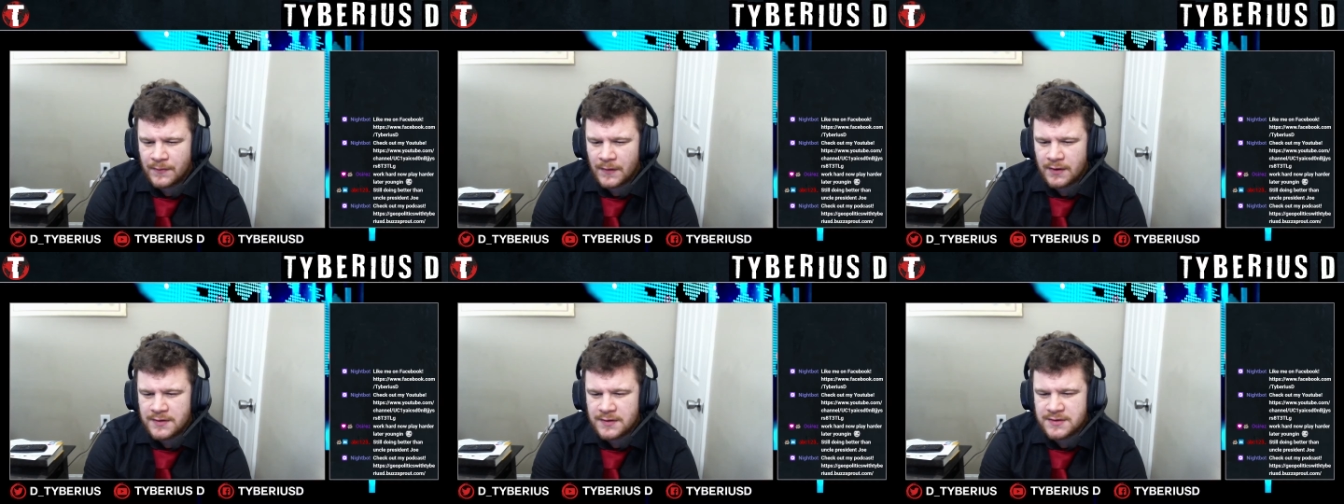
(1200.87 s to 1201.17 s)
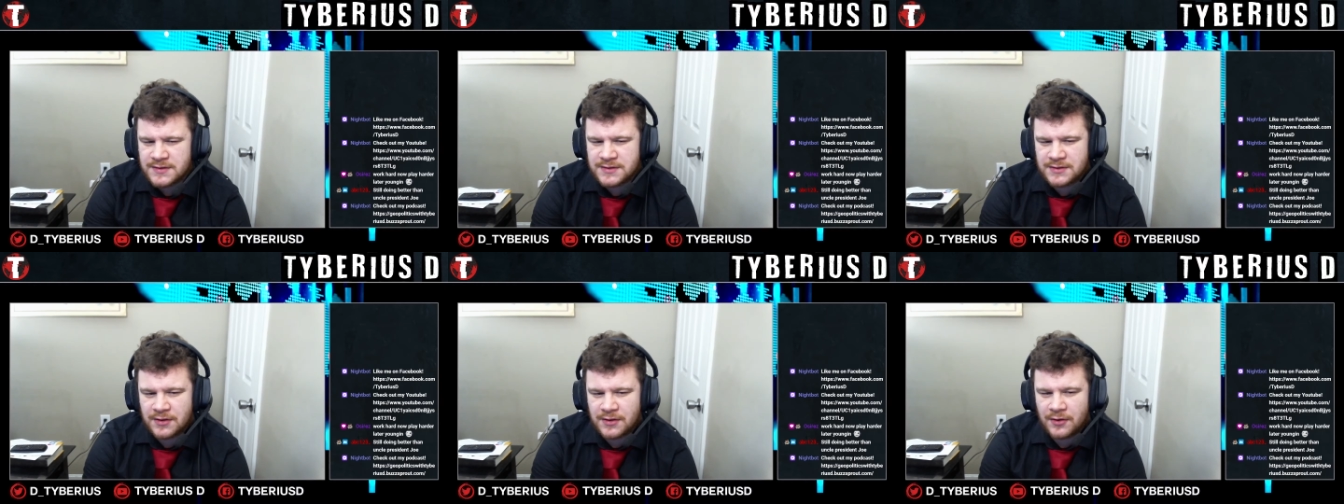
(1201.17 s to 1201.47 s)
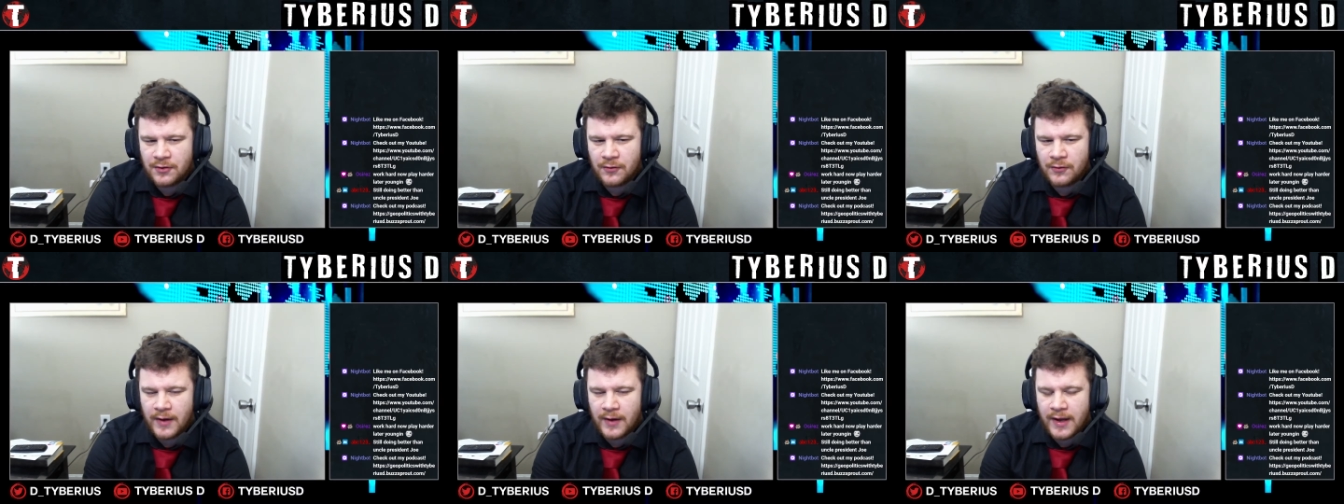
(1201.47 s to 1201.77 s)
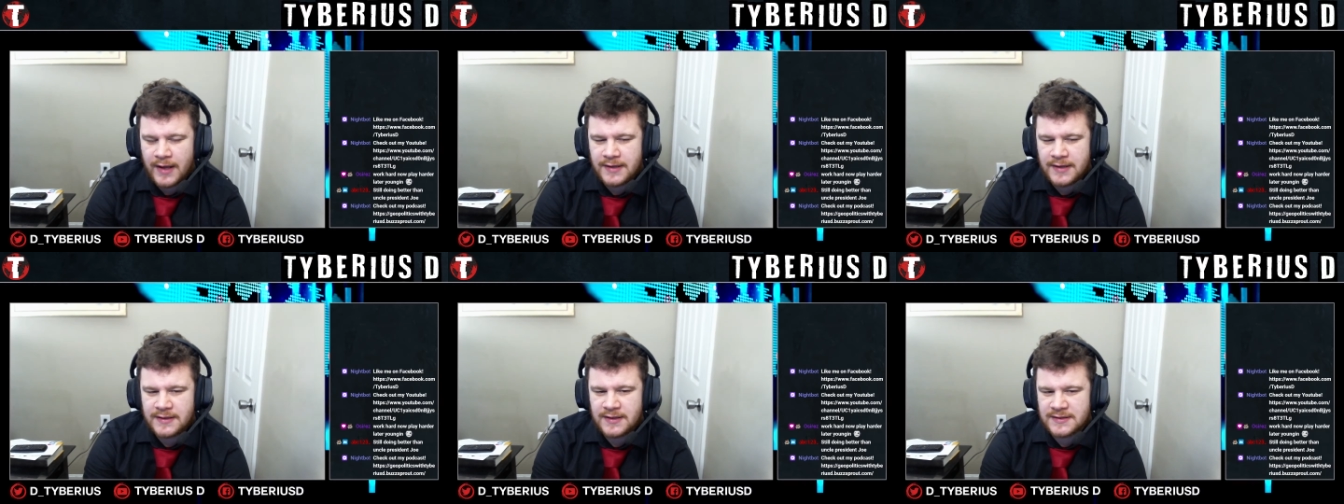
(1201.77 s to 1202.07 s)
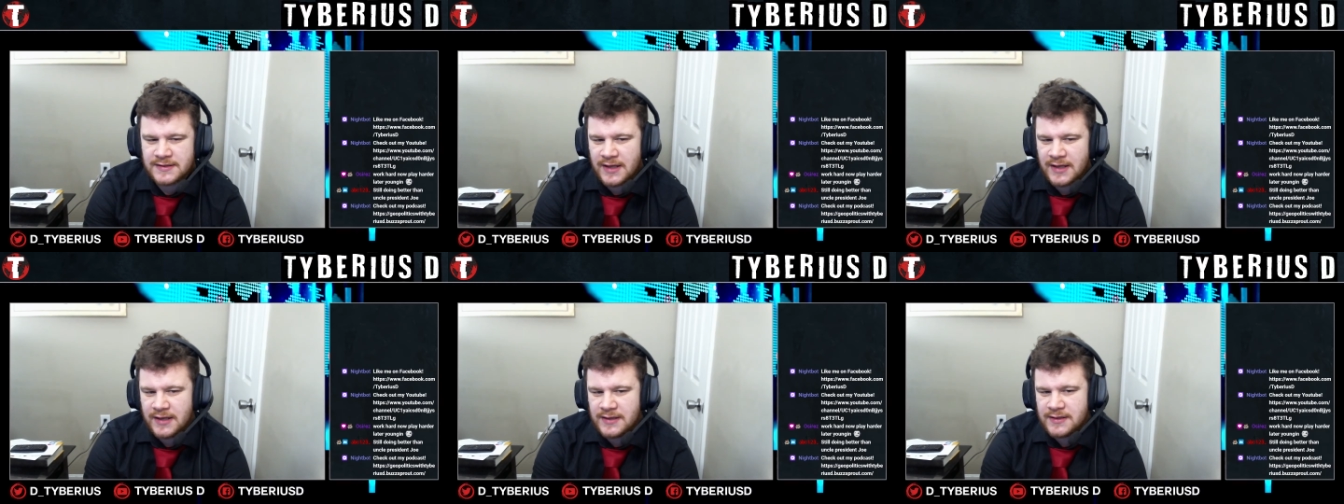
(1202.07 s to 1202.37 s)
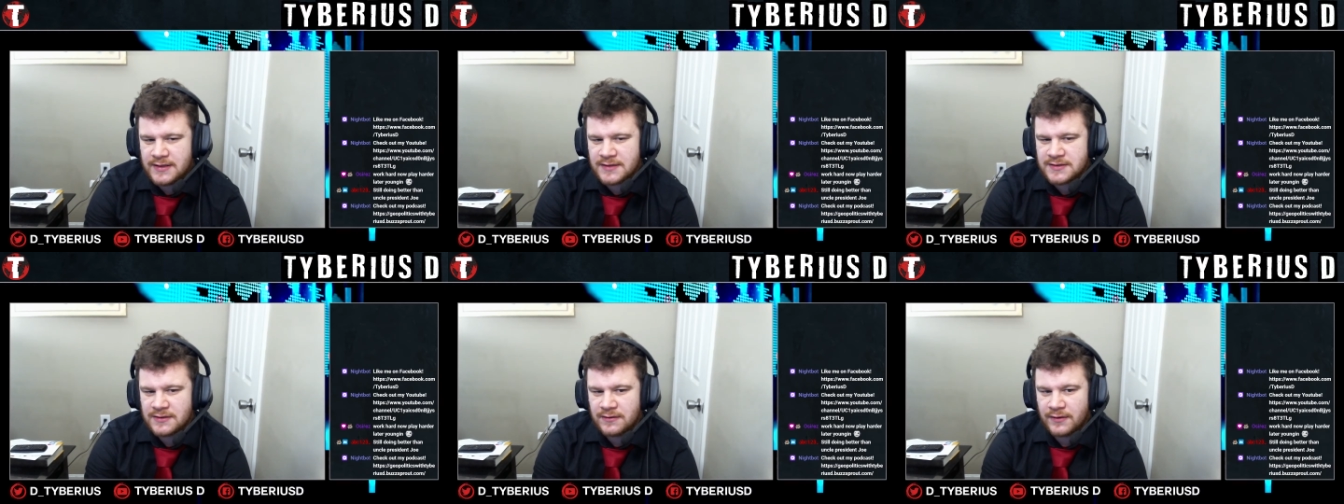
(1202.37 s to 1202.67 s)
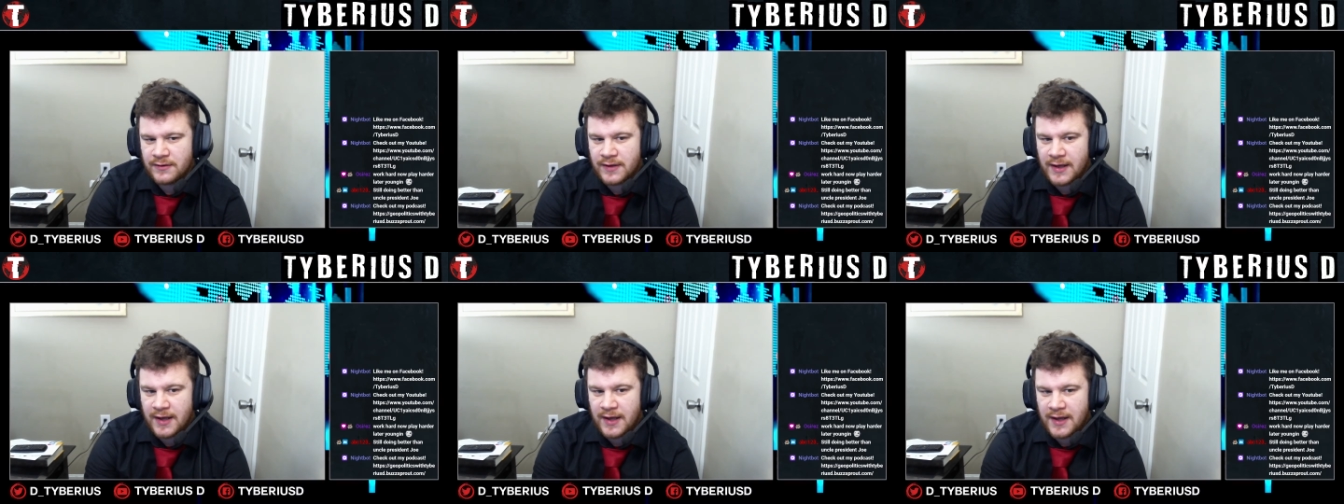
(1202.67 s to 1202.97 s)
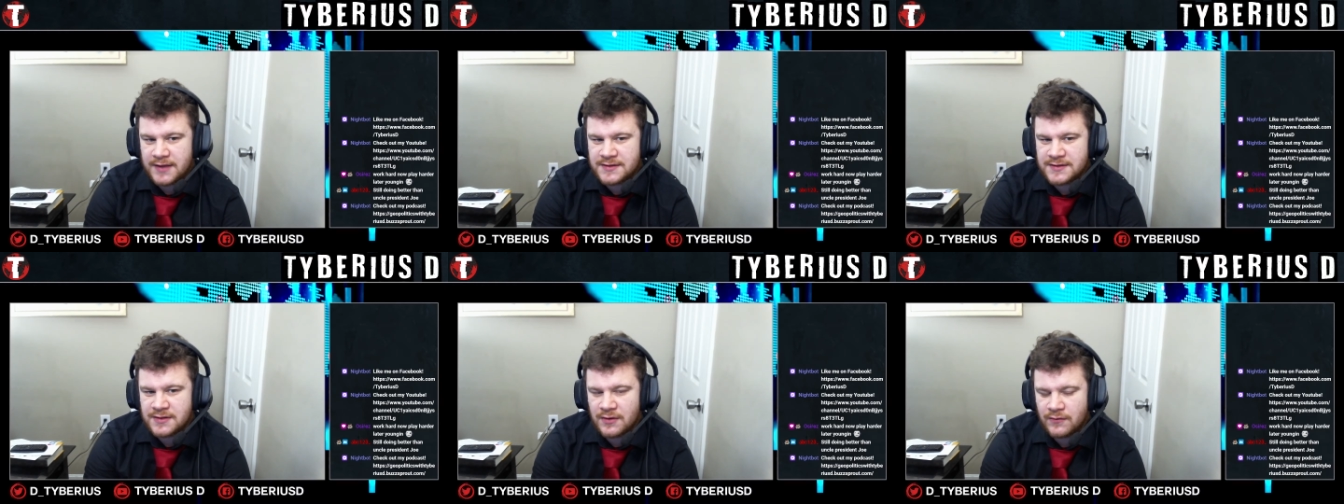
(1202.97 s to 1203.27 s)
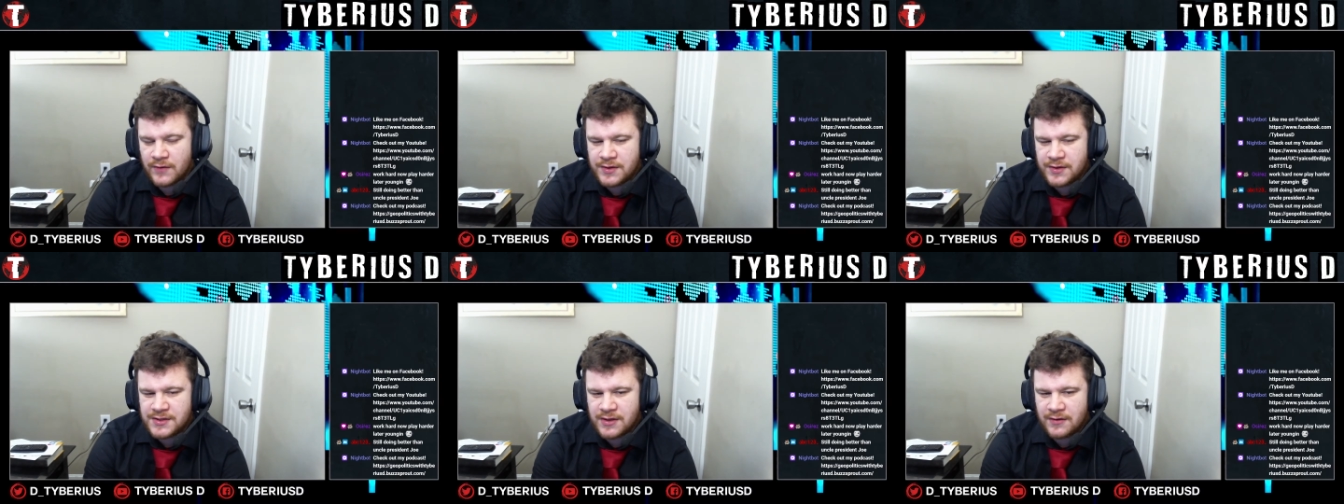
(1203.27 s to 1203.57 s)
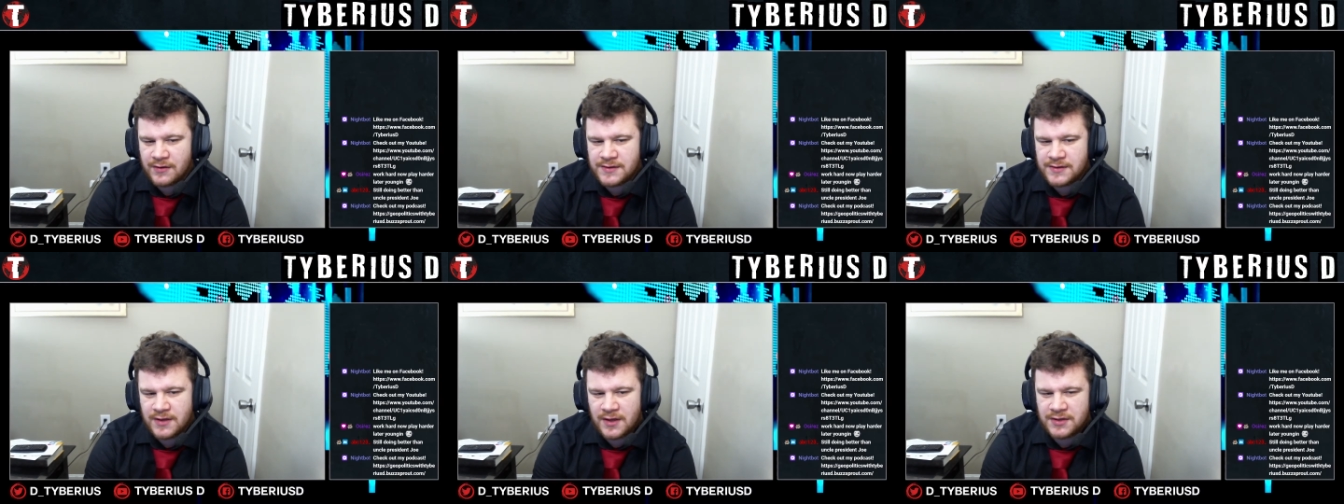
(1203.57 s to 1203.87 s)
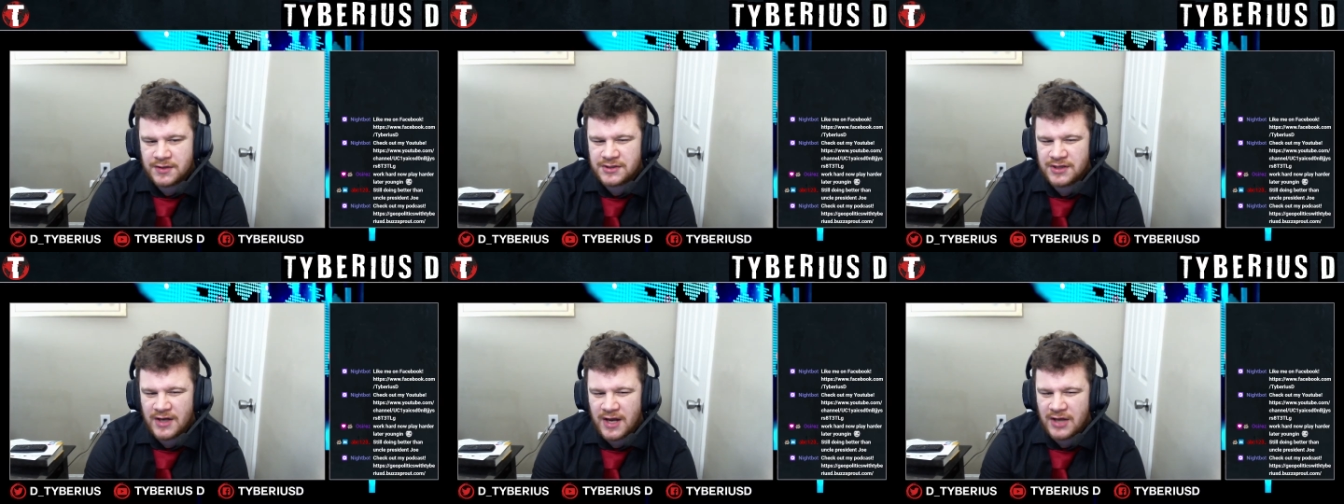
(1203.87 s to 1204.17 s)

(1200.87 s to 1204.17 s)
So it doesn't look like it's going to reach out and touch.